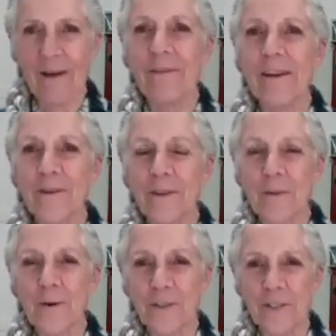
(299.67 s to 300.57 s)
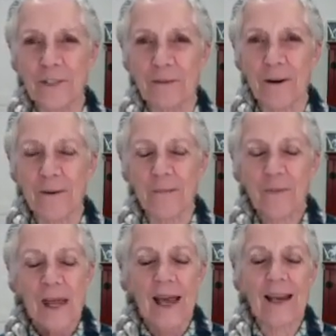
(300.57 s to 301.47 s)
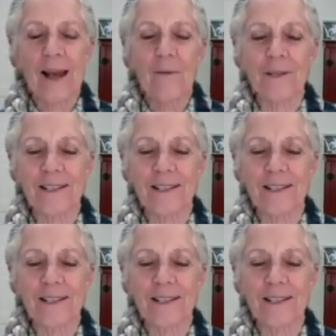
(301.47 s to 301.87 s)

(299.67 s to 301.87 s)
finger in the person's throat and I would